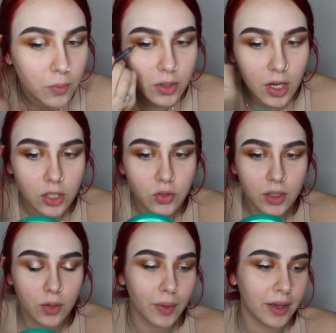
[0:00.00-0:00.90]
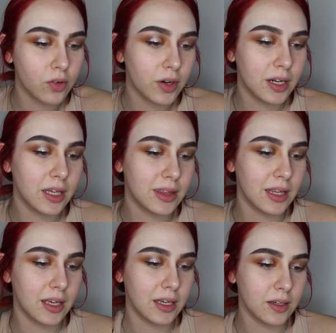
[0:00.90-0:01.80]
We're not doing a wing or
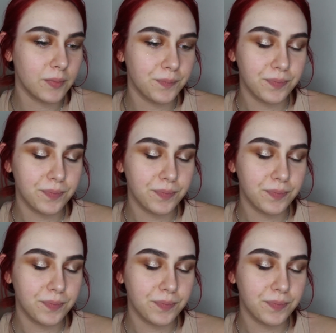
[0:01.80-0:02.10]
anything.